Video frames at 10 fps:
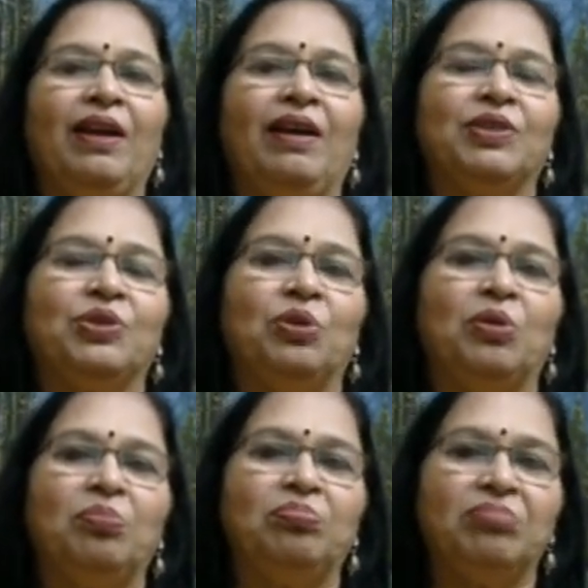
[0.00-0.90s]

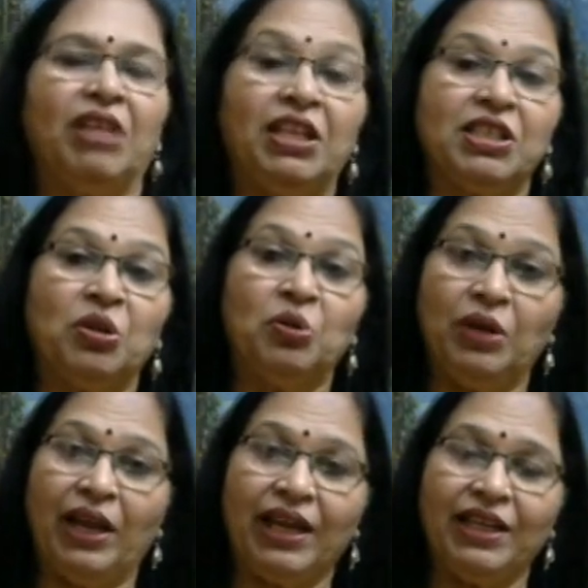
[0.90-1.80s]
So it is a
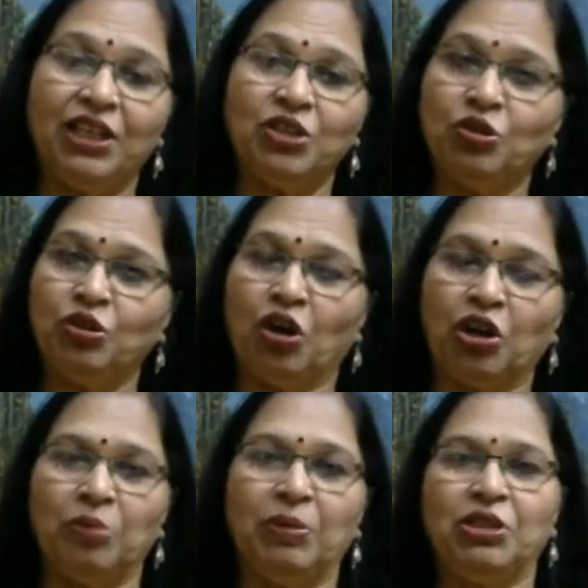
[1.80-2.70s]
good idea to
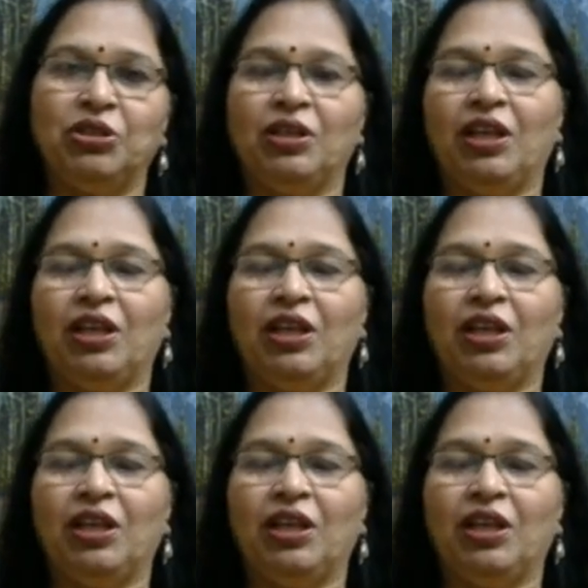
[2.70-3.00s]
document.